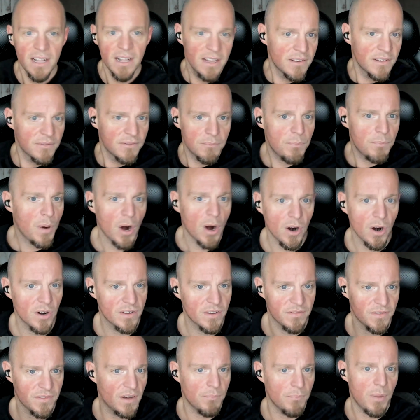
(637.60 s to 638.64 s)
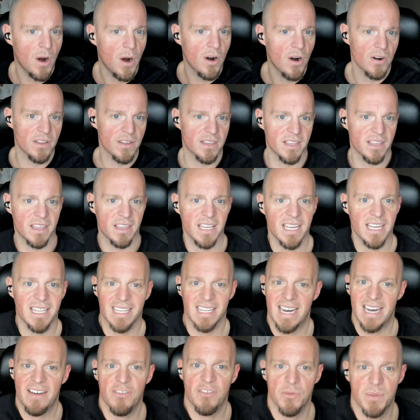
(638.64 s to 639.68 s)
part of the thing that
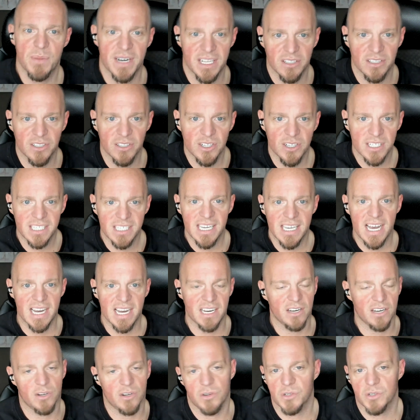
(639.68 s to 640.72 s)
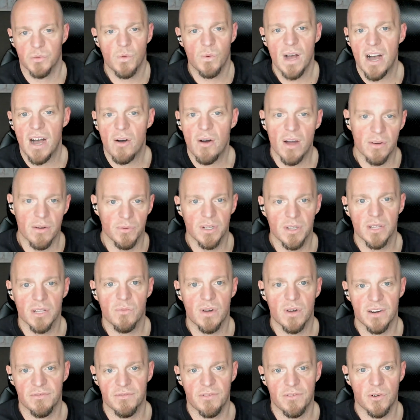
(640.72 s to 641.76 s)
everybody looks at and goes, wow, I really
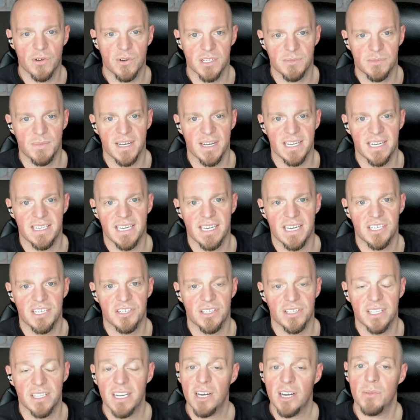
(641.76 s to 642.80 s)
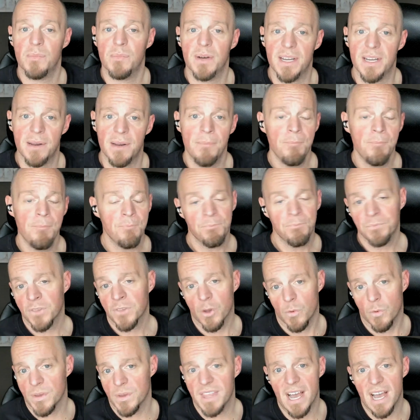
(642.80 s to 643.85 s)
want to focus my attention there. But
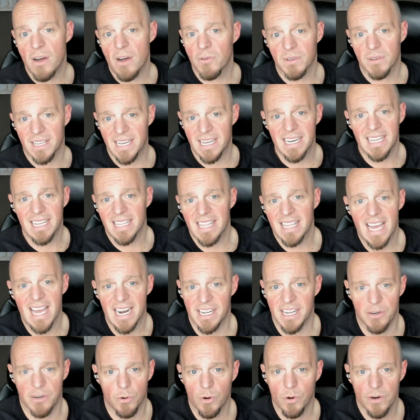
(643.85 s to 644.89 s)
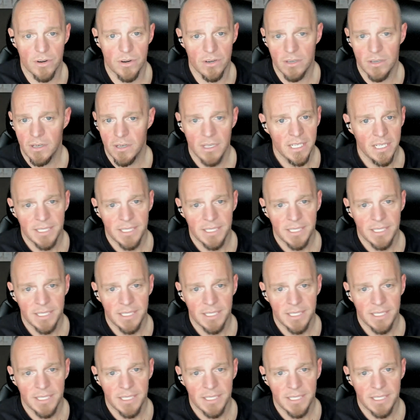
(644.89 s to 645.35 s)
without getting that in order,